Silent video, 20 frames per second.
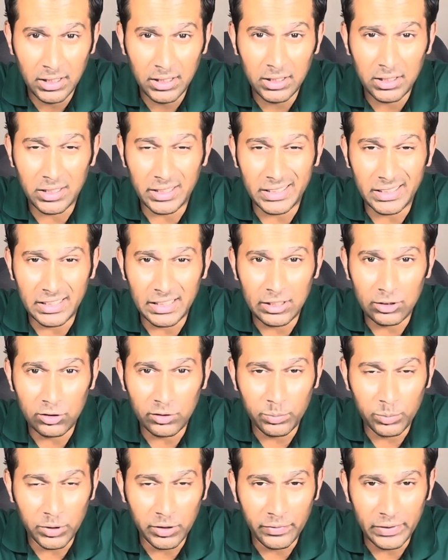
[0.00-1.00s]
In case of
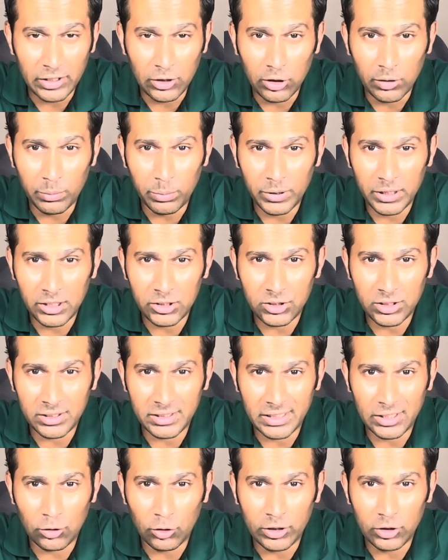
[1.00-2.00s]
perfect competition, there are
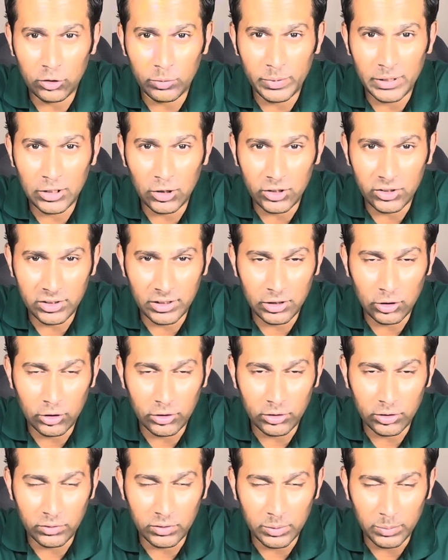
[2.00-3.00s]
going to be lots and lots
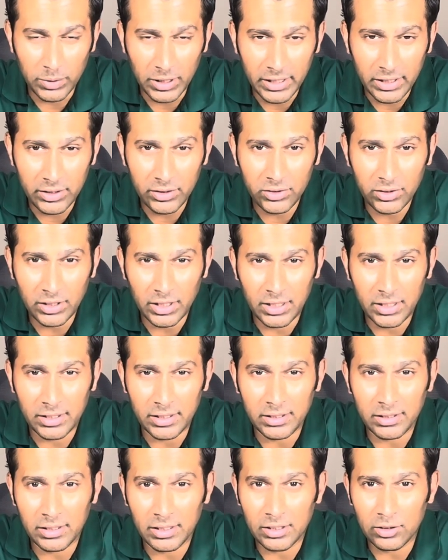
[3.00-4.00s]
of suppliers, and in
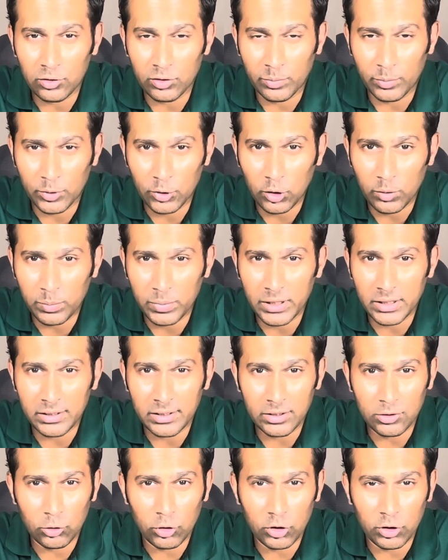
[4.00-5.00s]
case of monopoly, there's
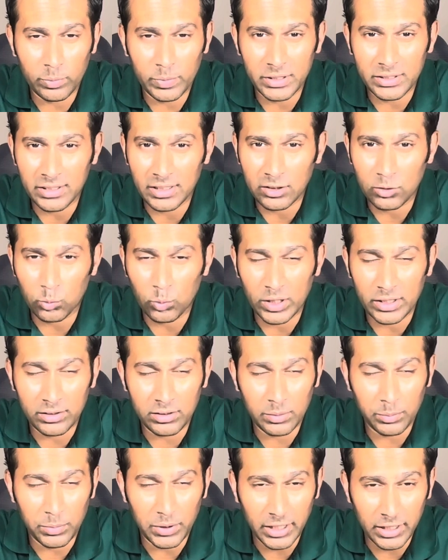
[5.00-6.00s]
going to be just one
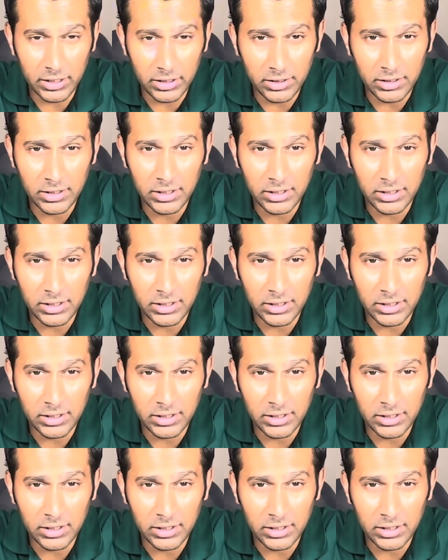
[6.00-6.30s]
supplier.